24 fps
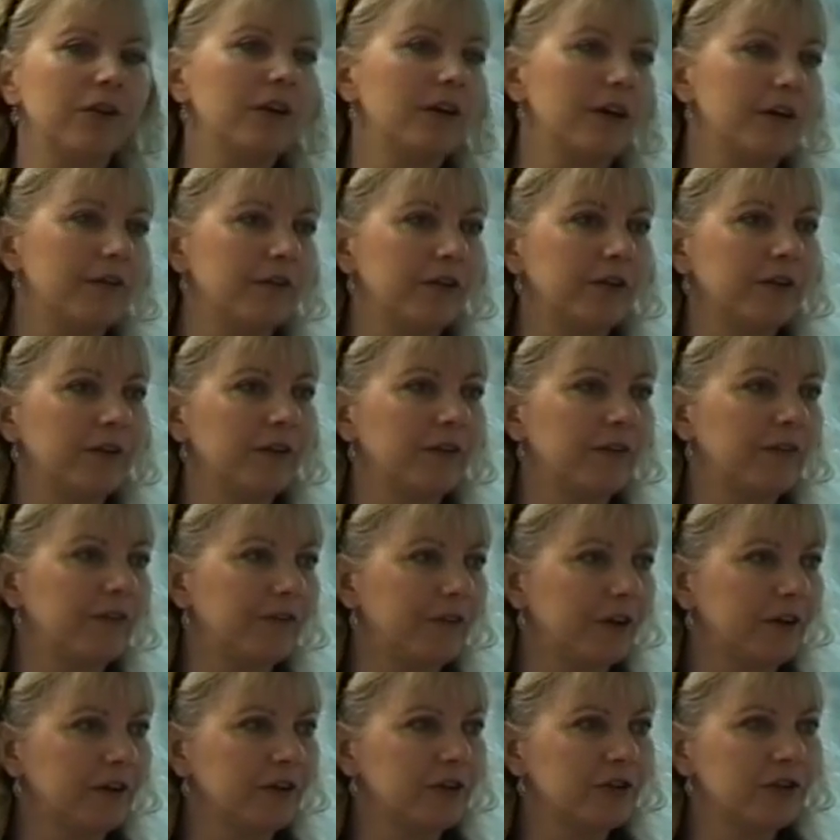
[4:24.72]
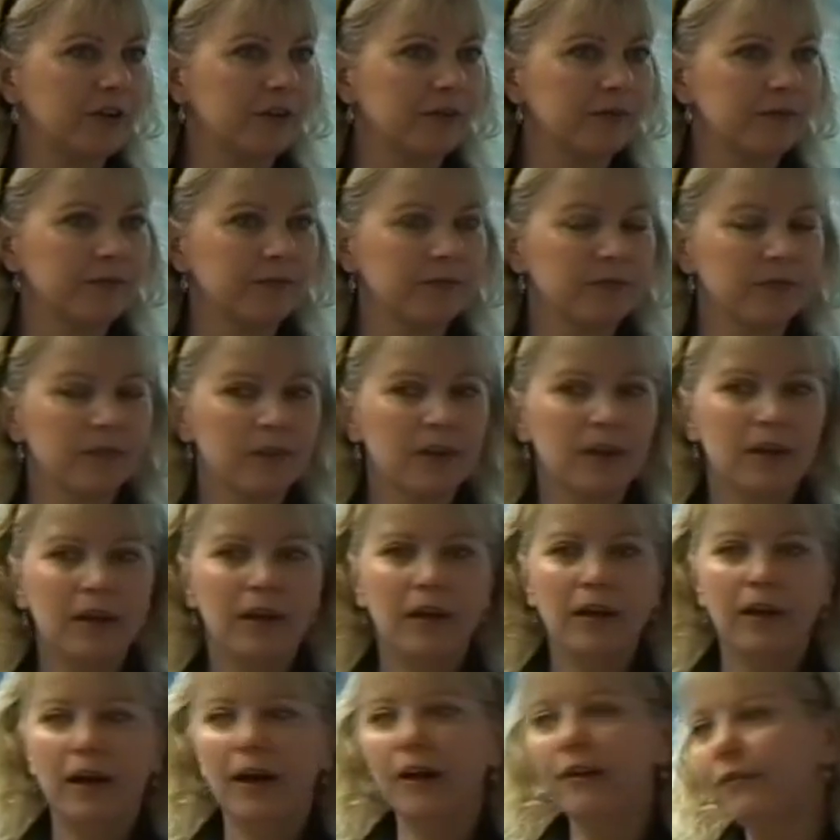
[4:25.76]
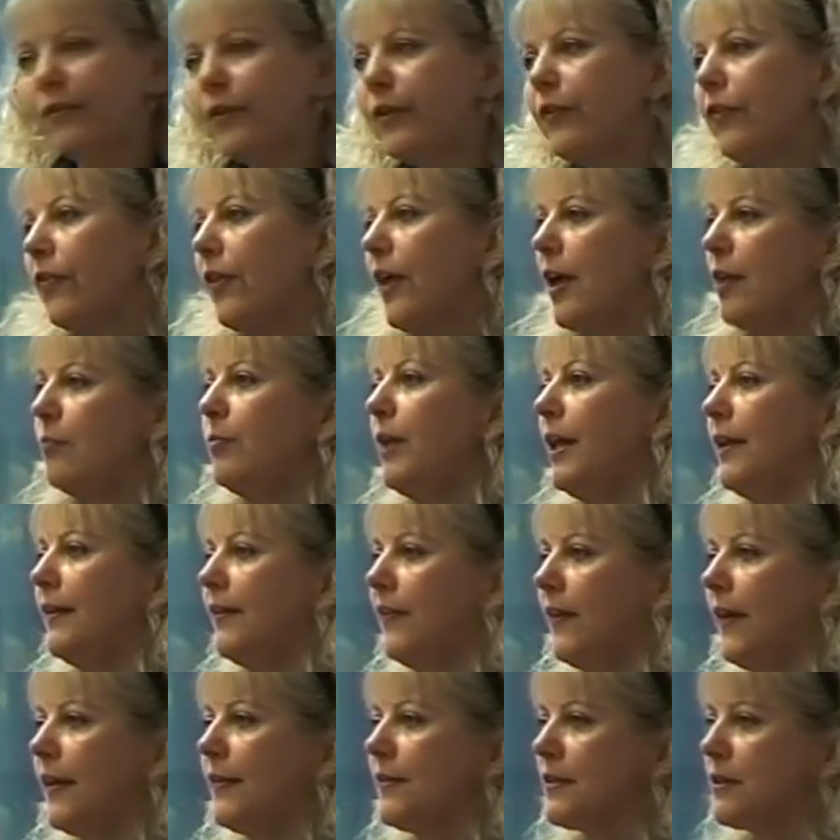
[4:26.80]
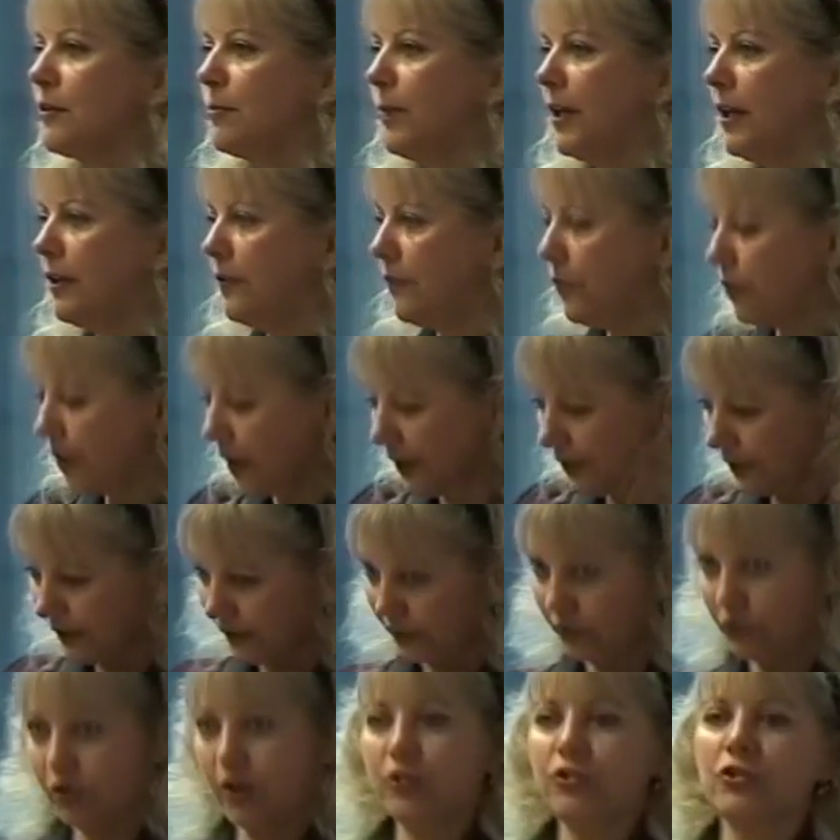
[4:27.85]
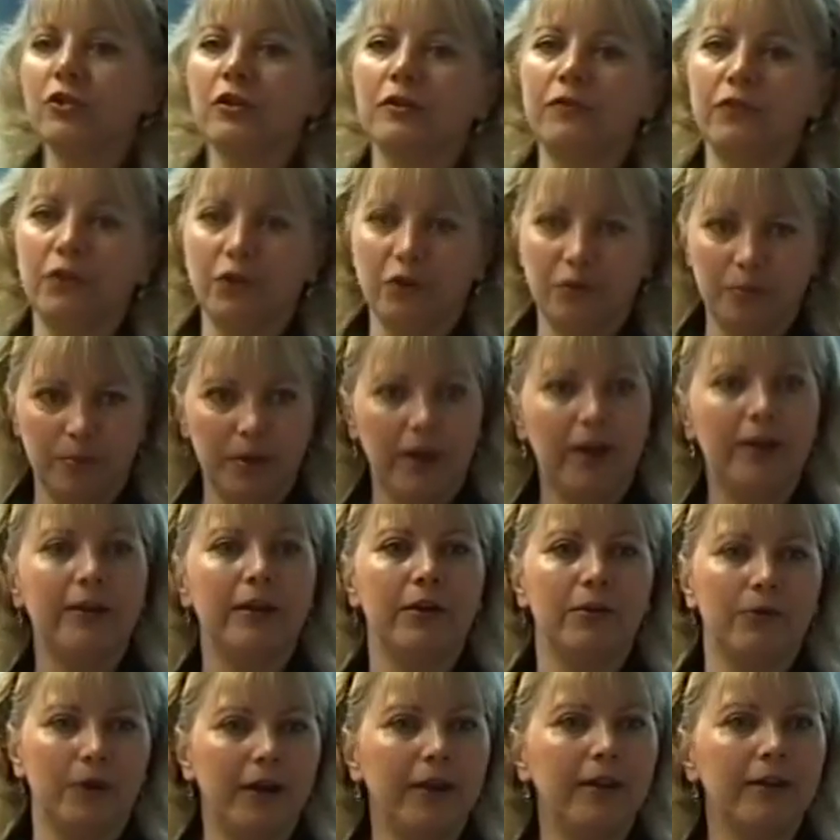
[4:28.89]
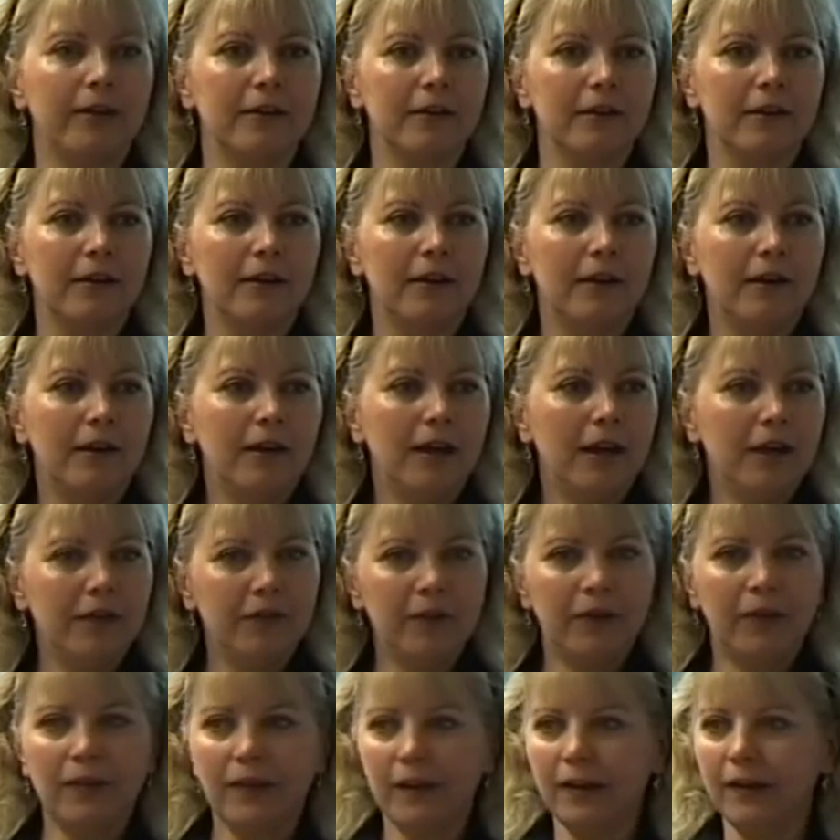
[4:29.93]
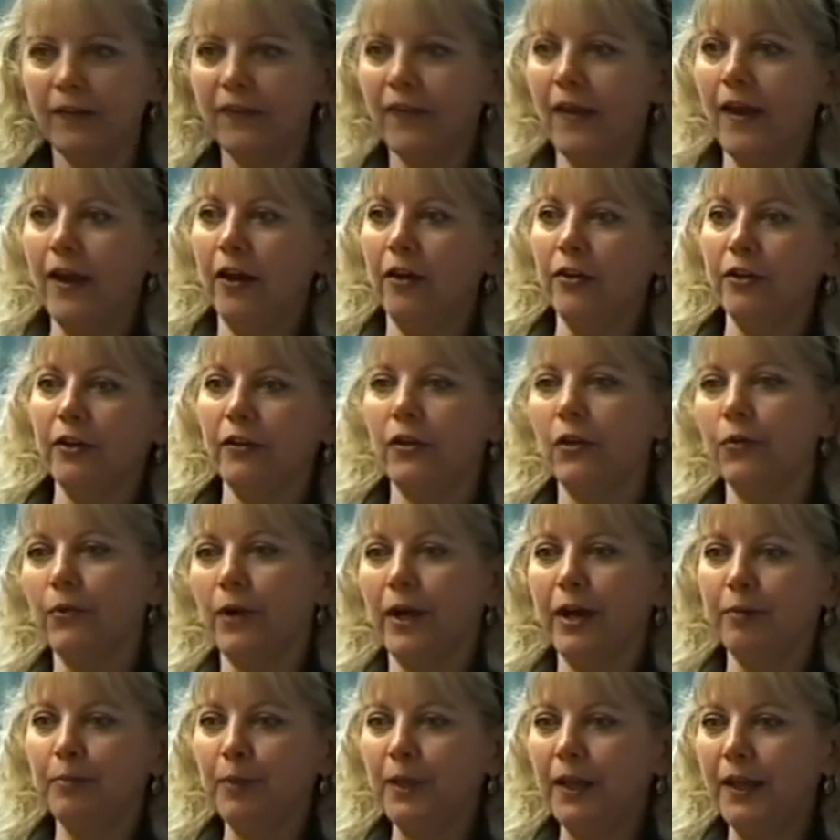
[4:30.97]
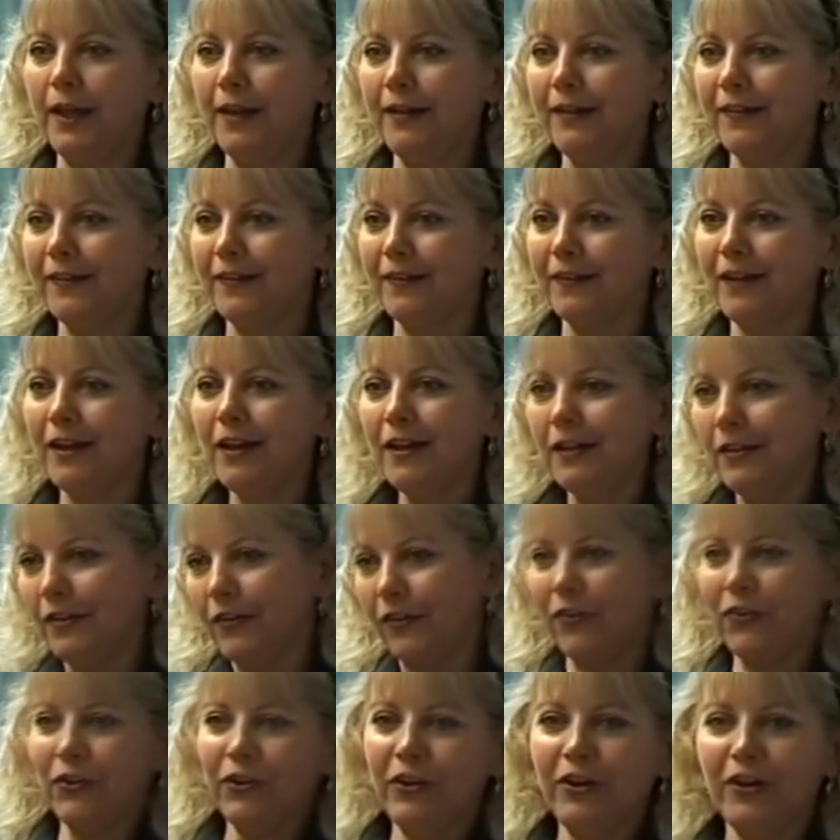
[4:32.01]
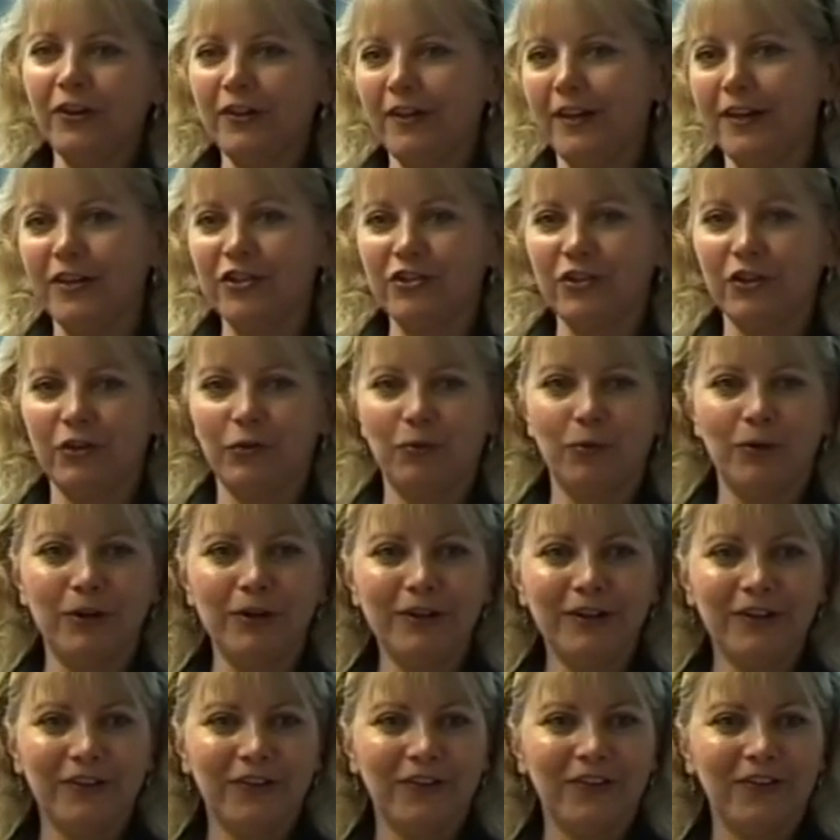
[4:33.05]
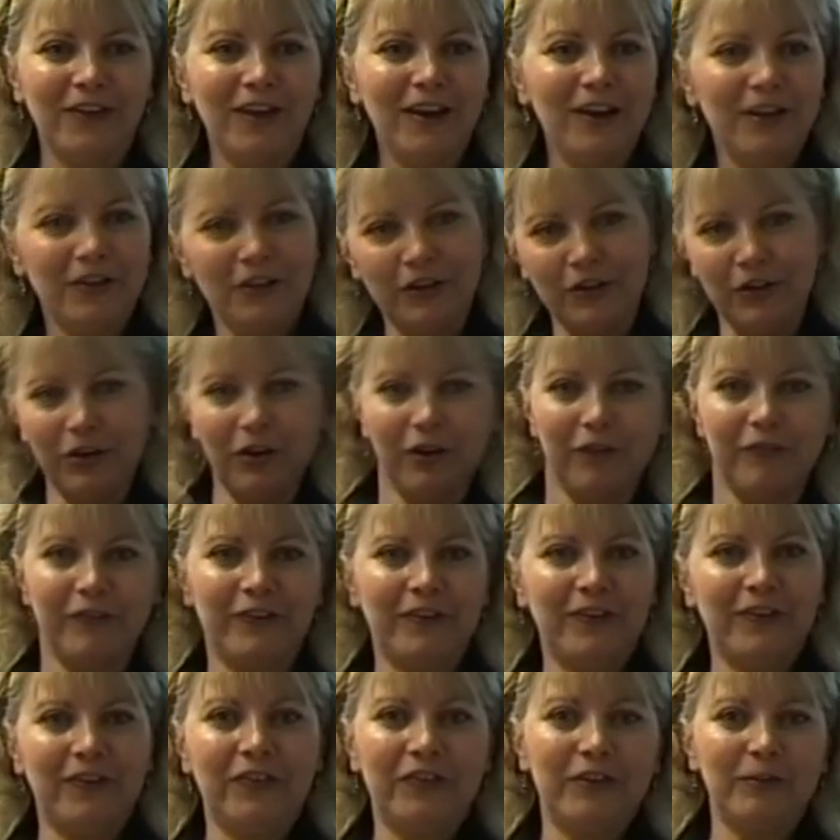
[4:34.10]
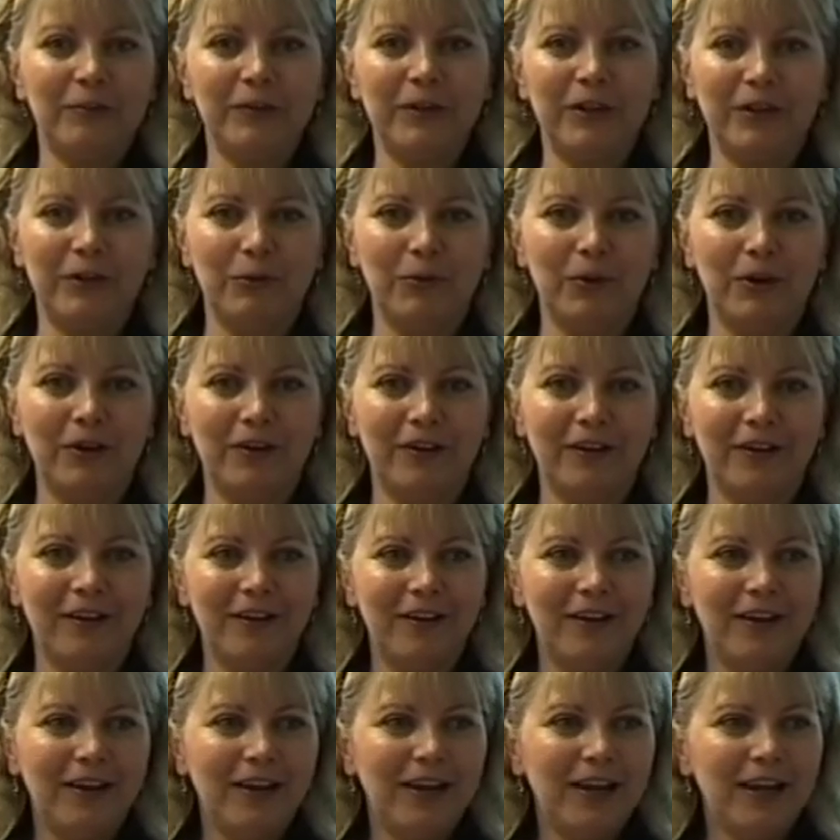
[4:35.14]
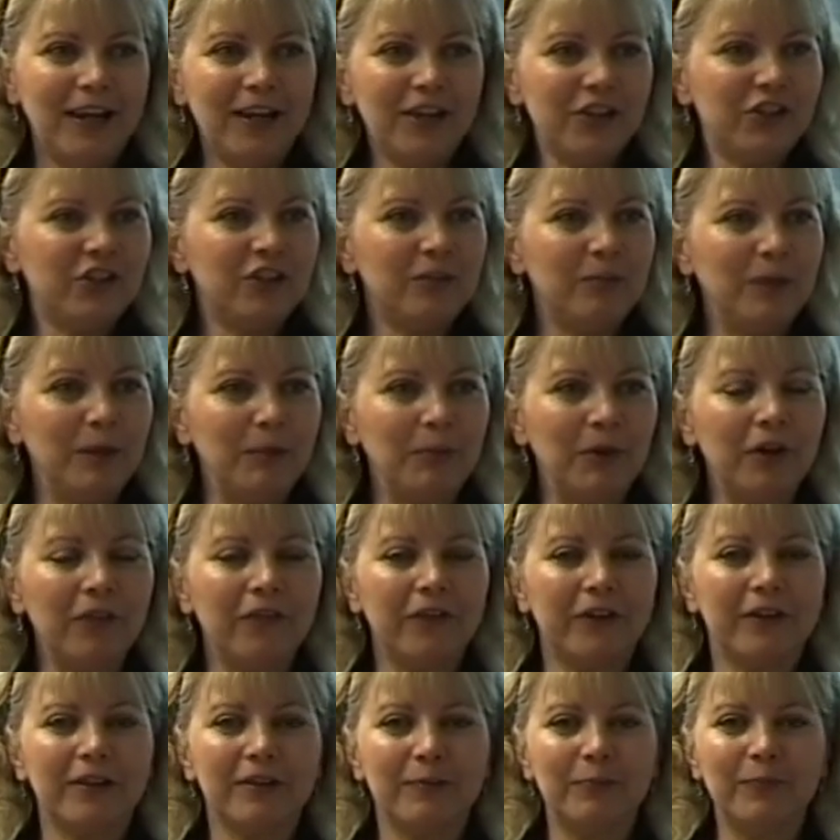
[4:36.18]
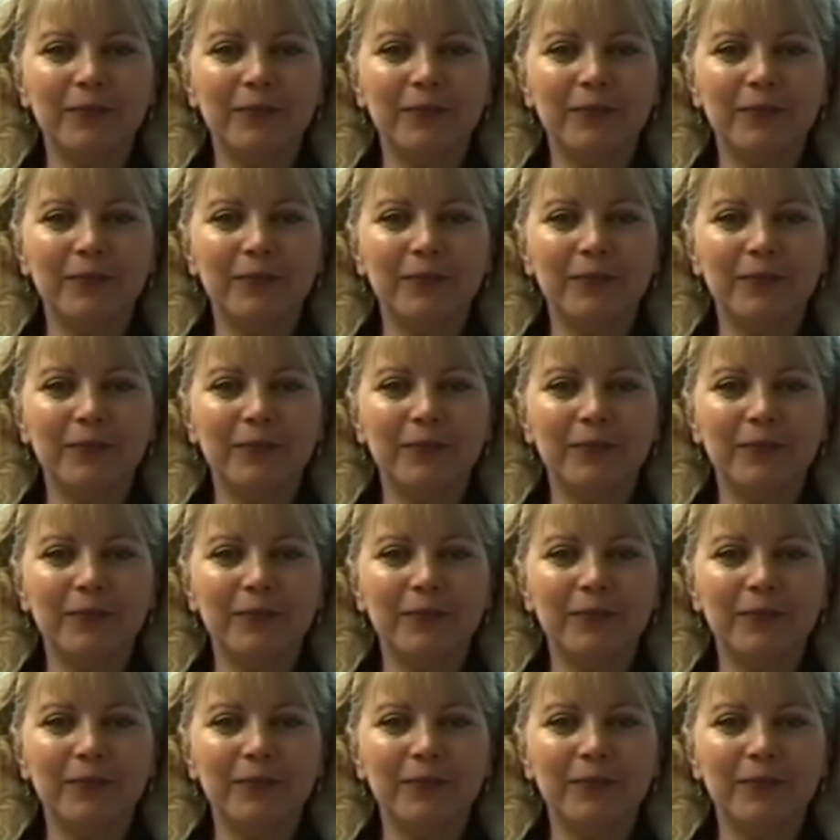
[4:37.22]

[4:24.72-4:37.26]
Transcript: governs function. And at first, that made sense to me. If you get the structure of your body right, everything is held in the right place, the circulation works, the nervous system can work, it should be perfect.